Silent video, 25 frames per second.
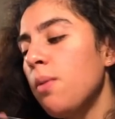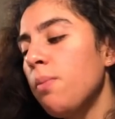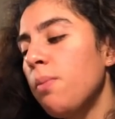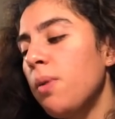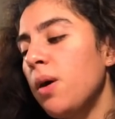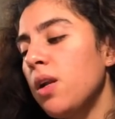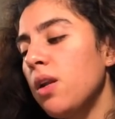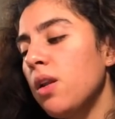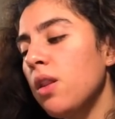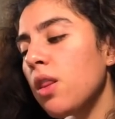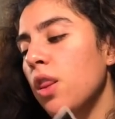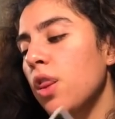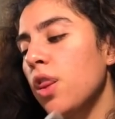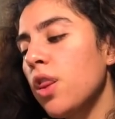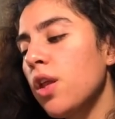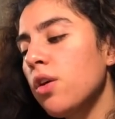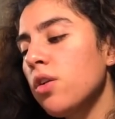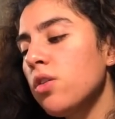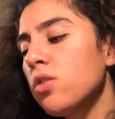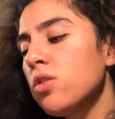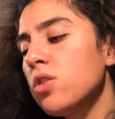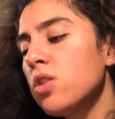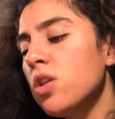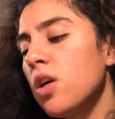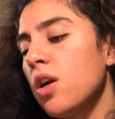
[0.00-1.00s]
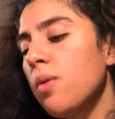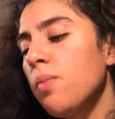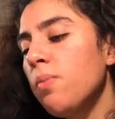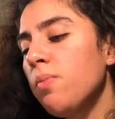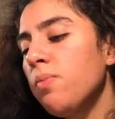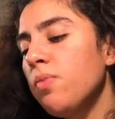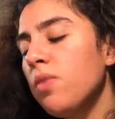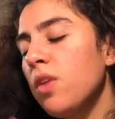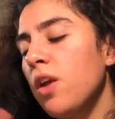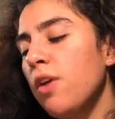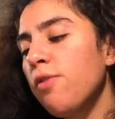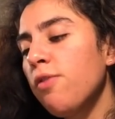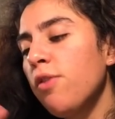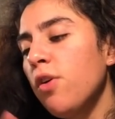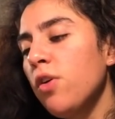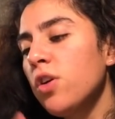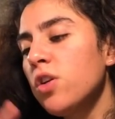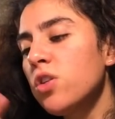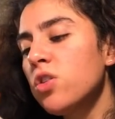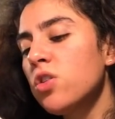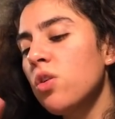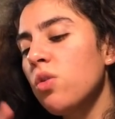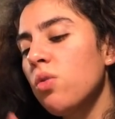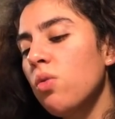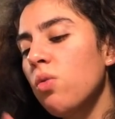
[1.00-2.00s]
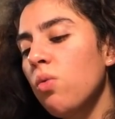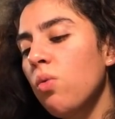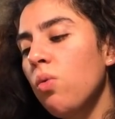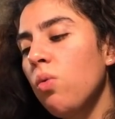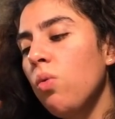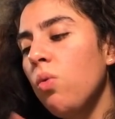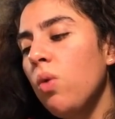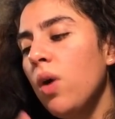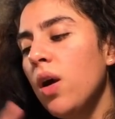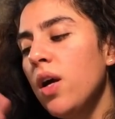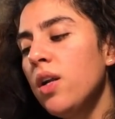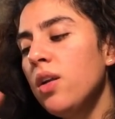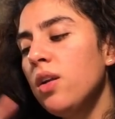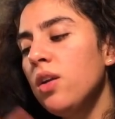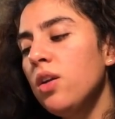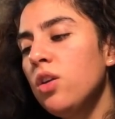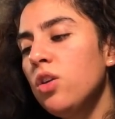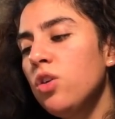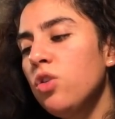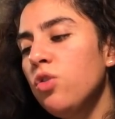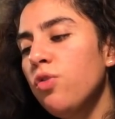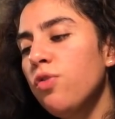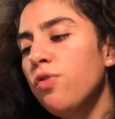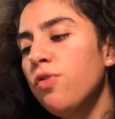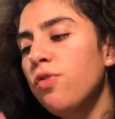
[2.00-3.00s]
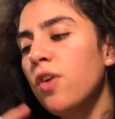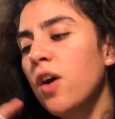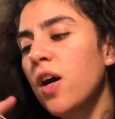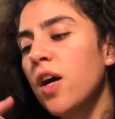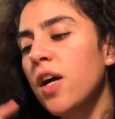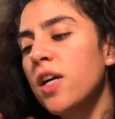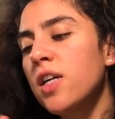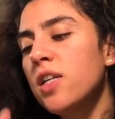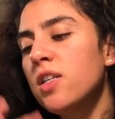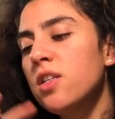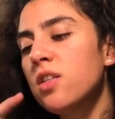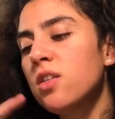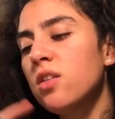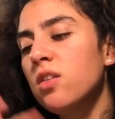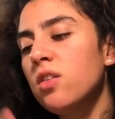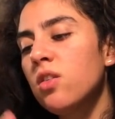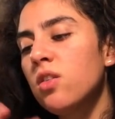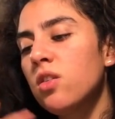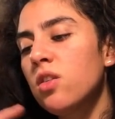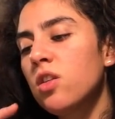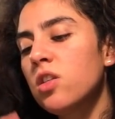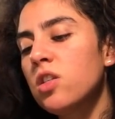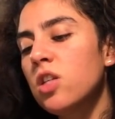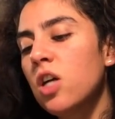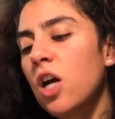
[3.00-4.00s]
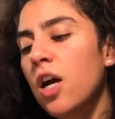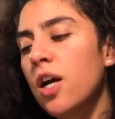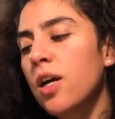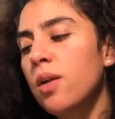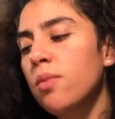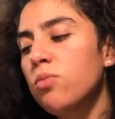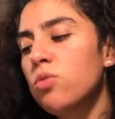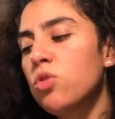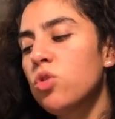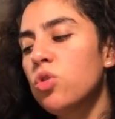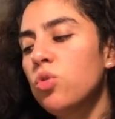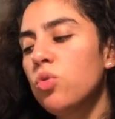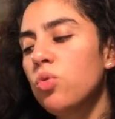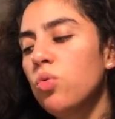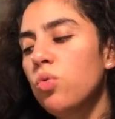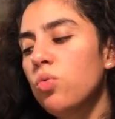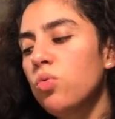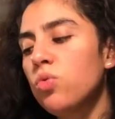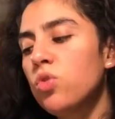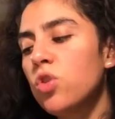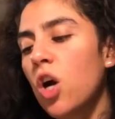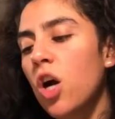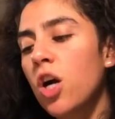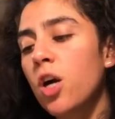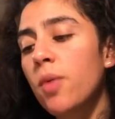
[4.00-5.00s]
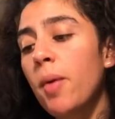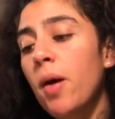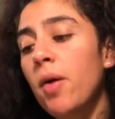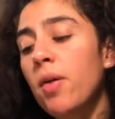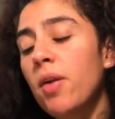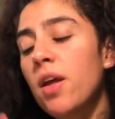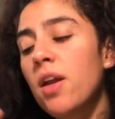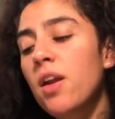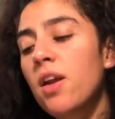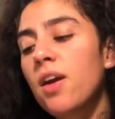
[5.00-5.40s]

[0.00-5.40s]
But there's a focus on what you find the time to talk about.